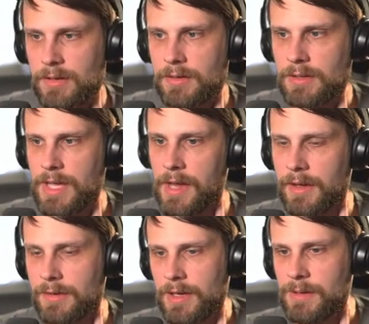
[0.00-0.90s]
Yeah,
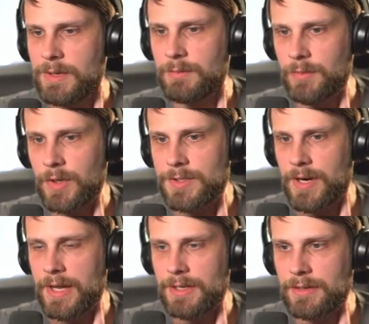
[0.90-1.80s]
I mean, we'll
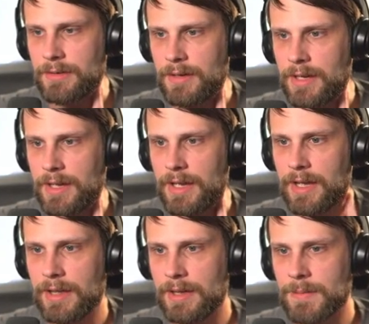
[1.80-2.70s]
try it.
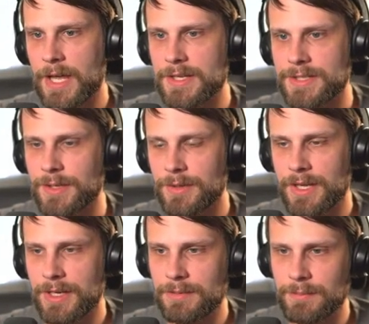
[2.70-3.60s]
I'm not sold
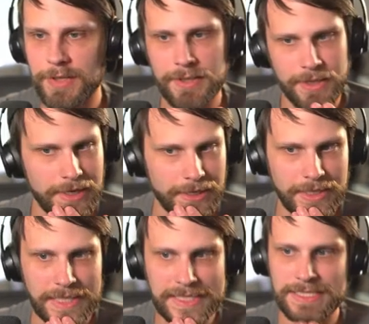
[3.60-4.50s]
on it, but like,
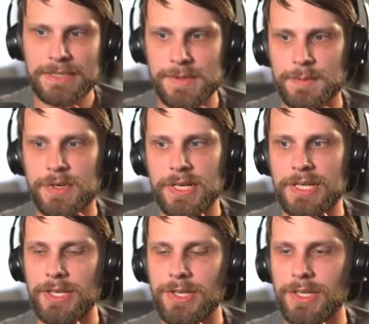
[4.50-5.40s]
it seems pretty
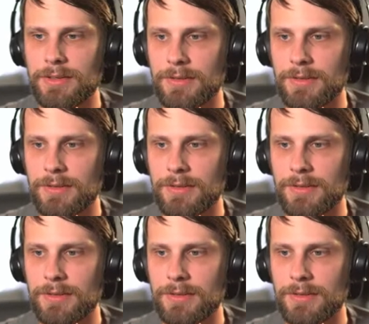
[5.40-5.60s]
good.